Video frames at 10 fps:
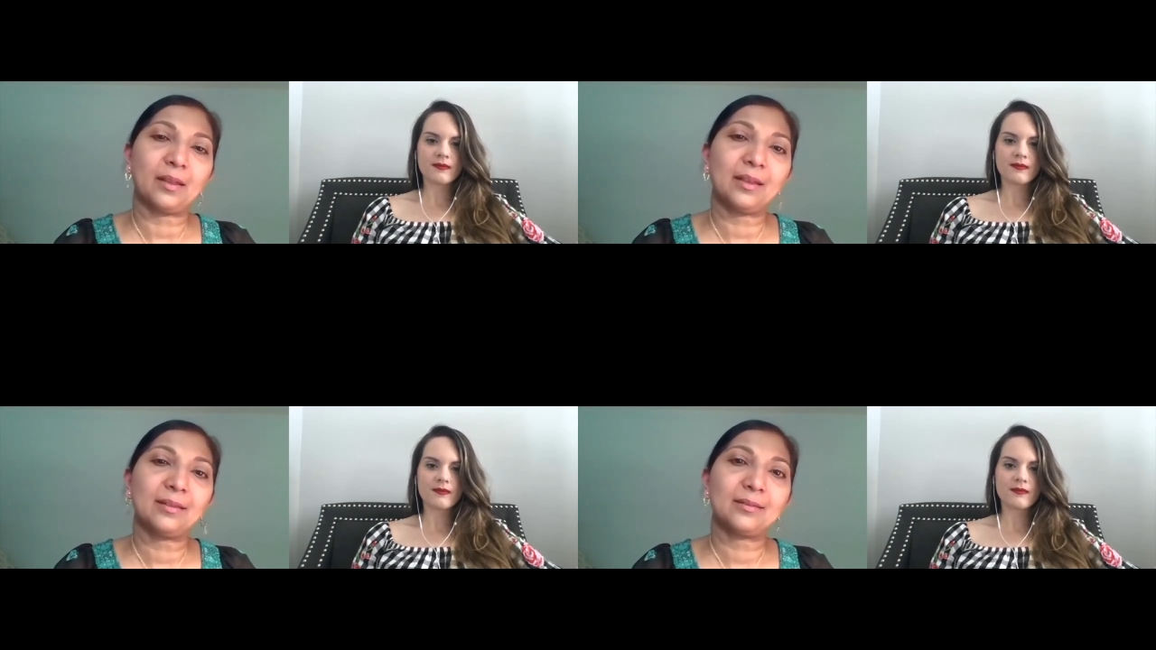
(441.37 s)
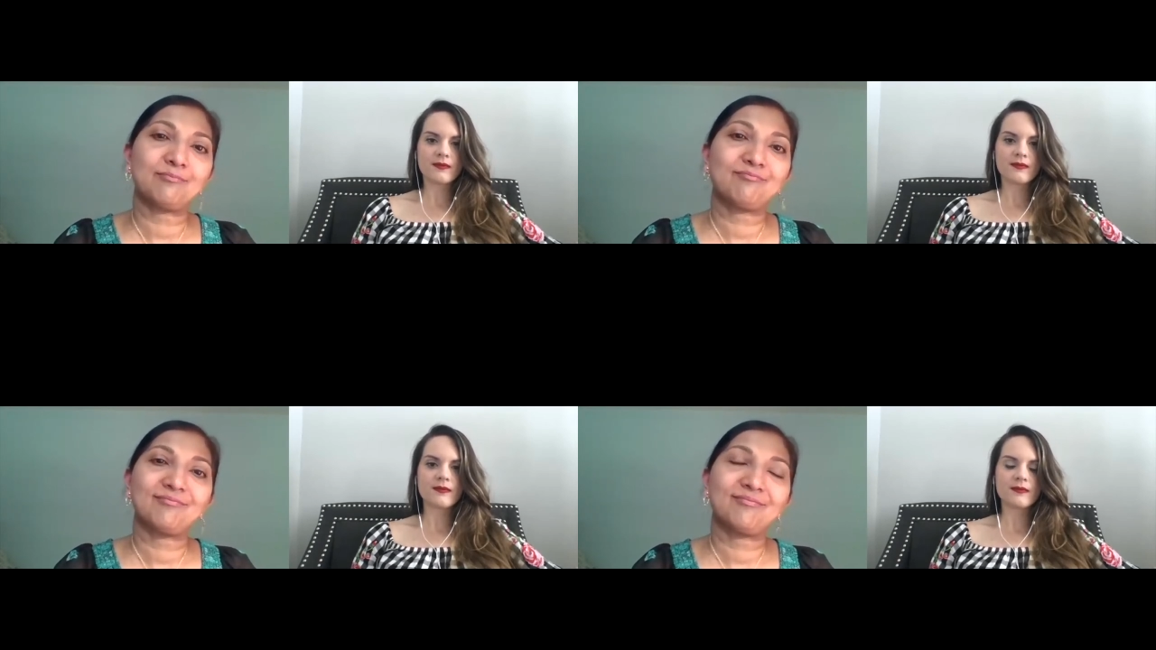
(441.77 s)
Speaker 1: He's
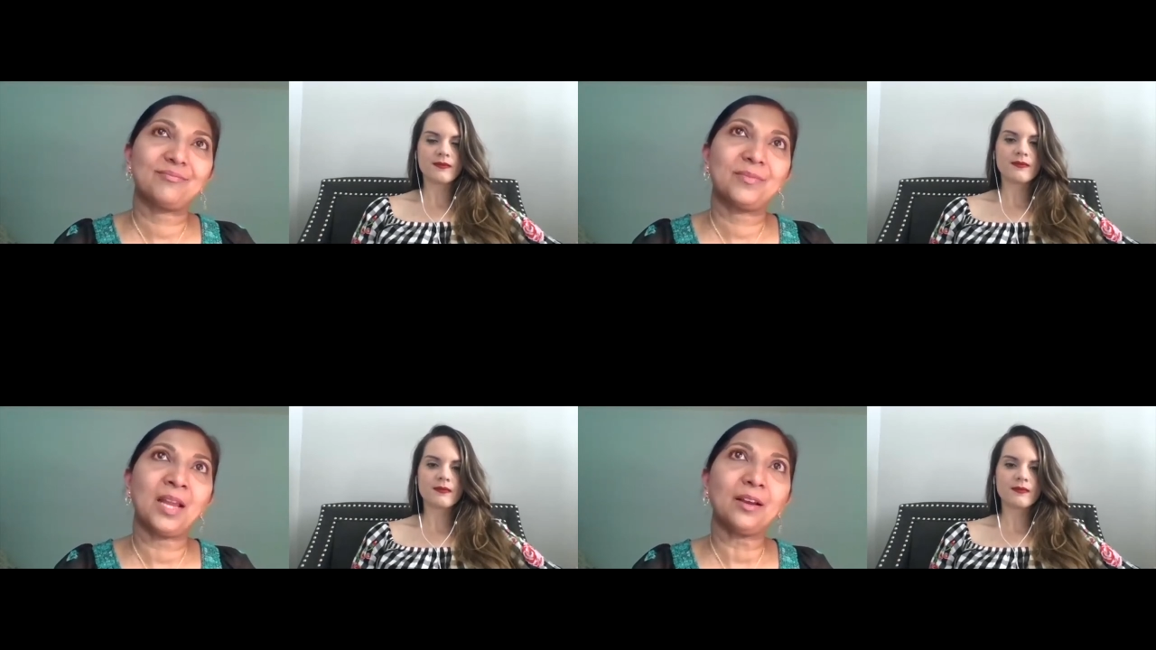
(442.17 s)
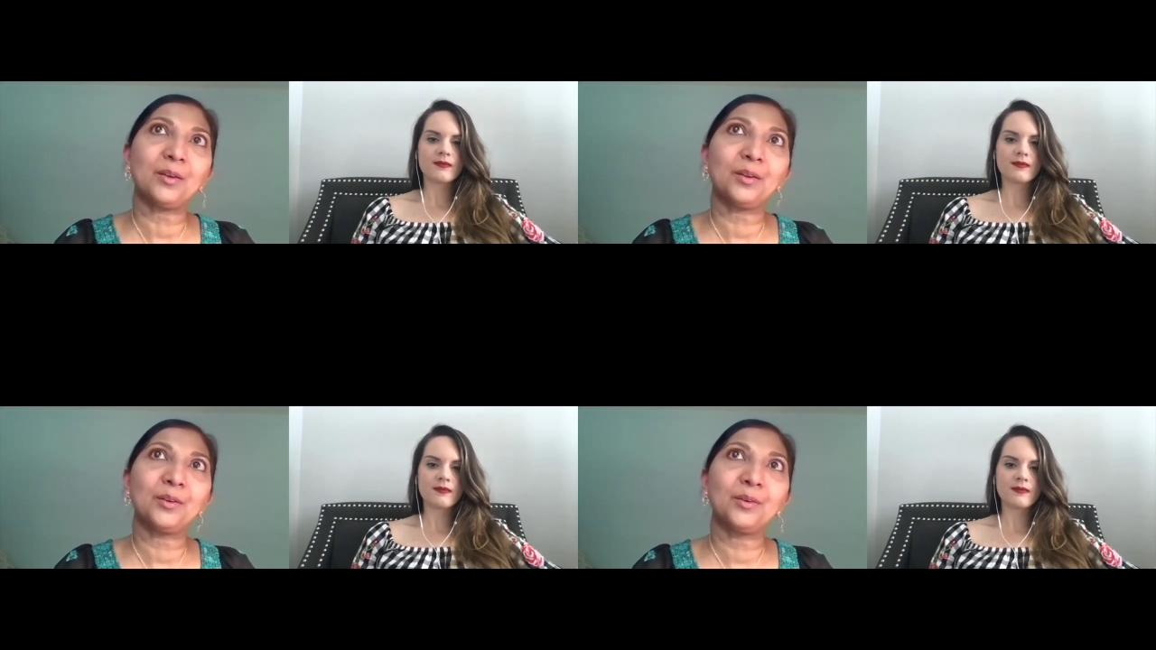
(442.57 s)
not
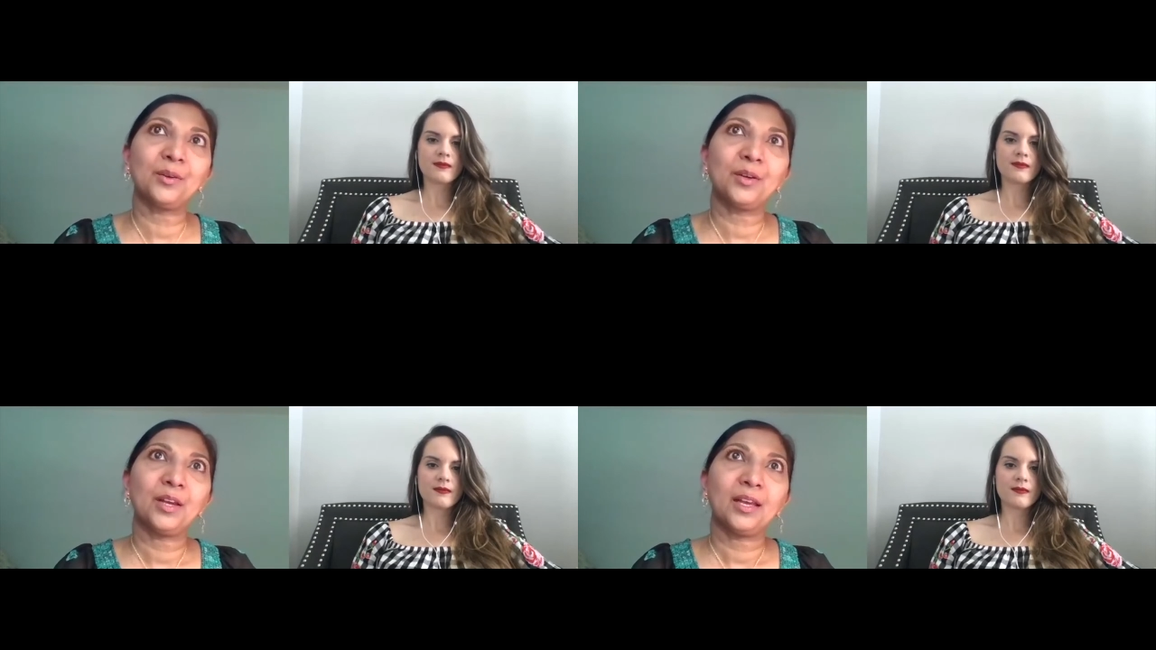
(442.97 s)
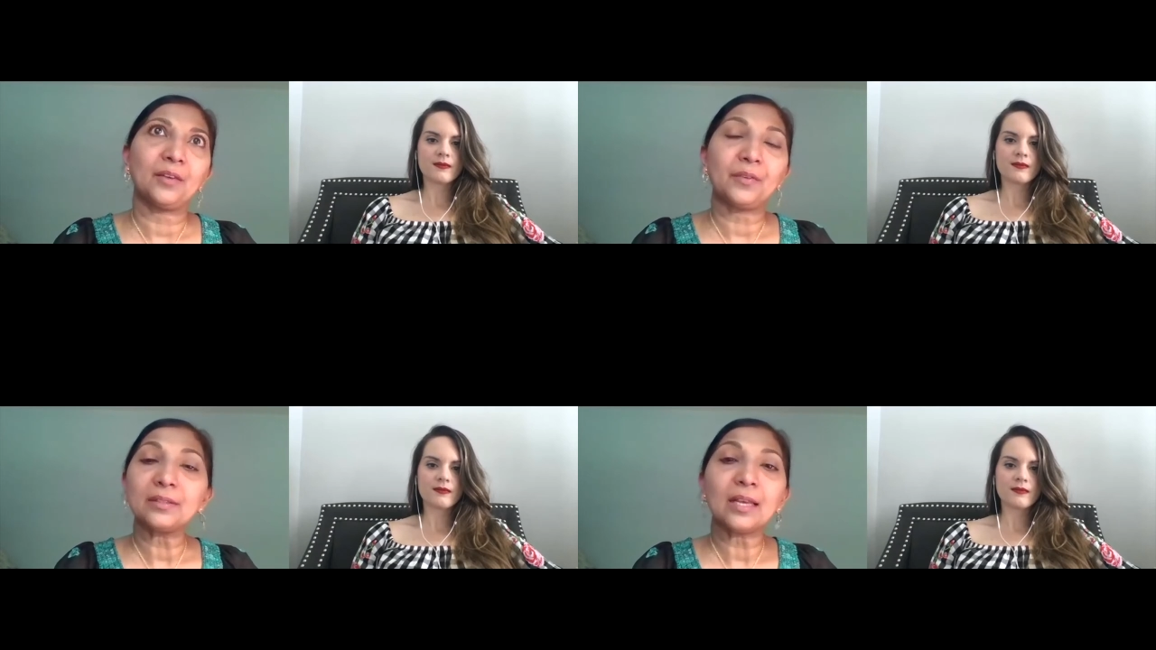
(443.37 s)
gonna,
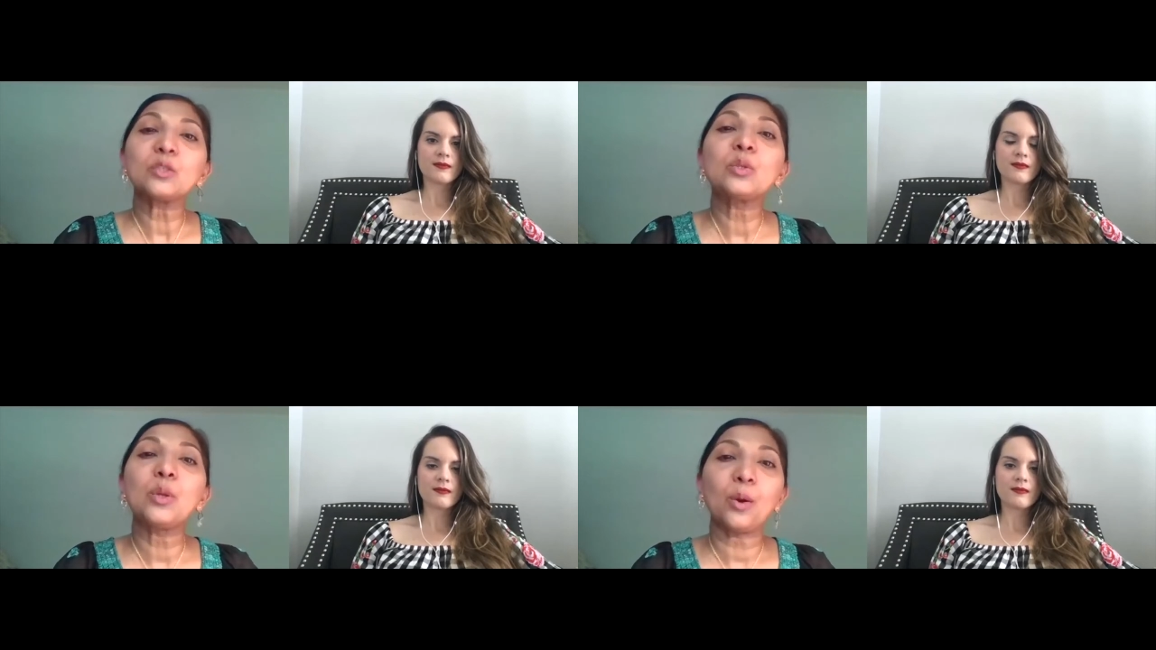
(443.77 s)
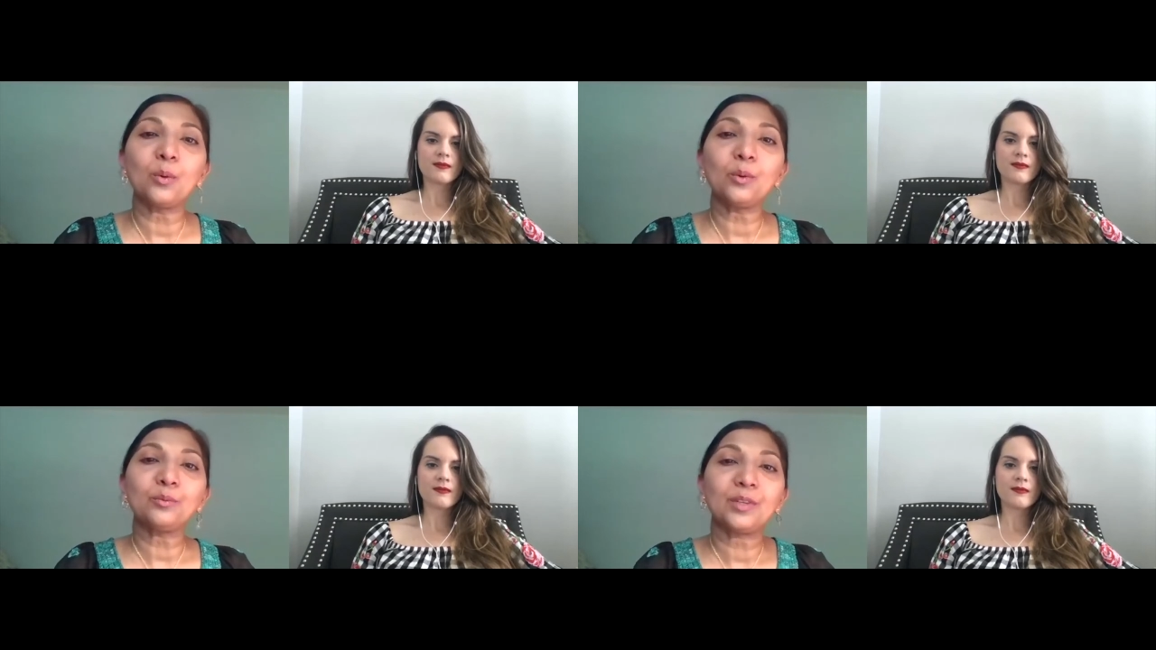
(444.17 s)
if he says
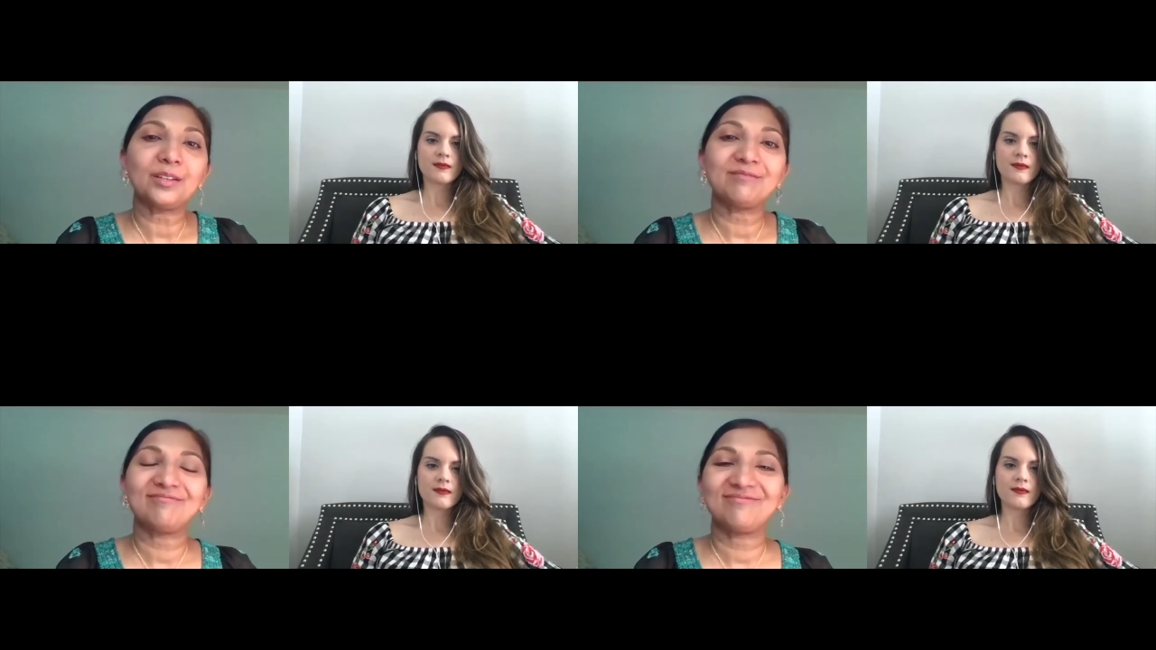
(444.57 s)
no, then